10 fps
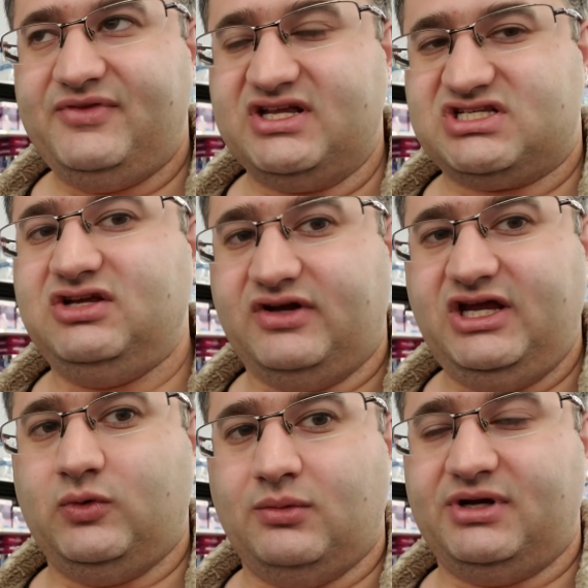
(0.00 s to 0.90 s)
it's still
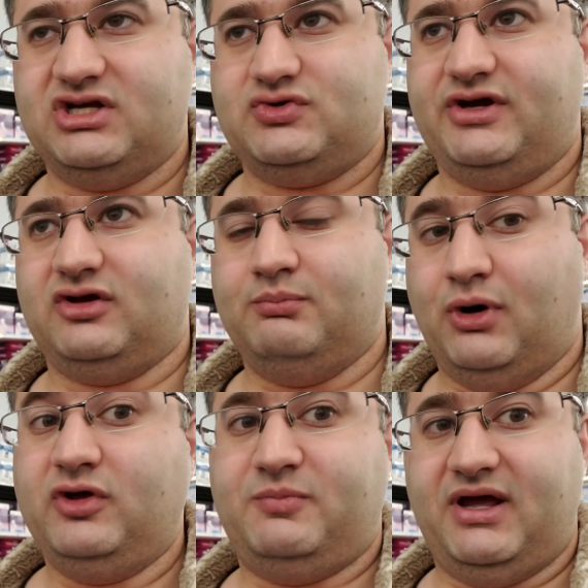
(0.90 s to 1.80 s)
equal, because you're either
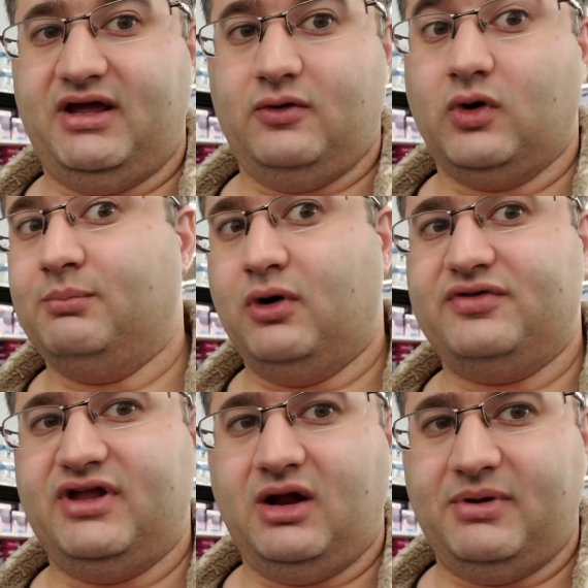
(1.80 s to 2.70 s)
both paying or
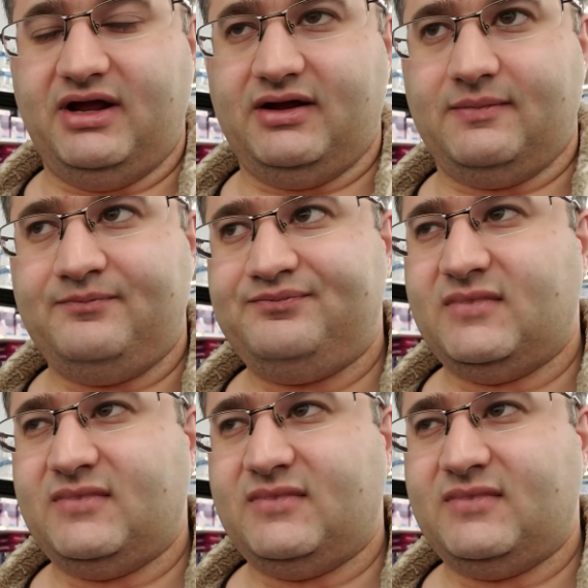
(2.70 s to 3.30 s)
both not paying.